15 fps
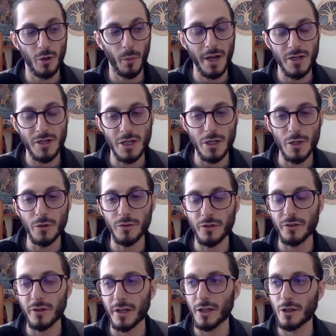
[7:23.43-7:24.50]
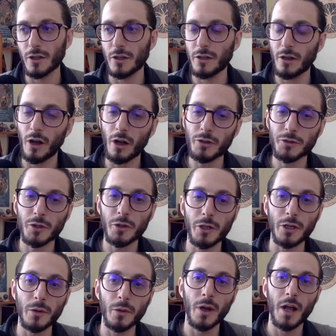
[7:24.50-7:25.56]
the way she uses it.
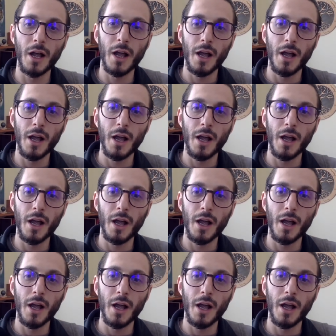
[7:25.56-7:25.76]
You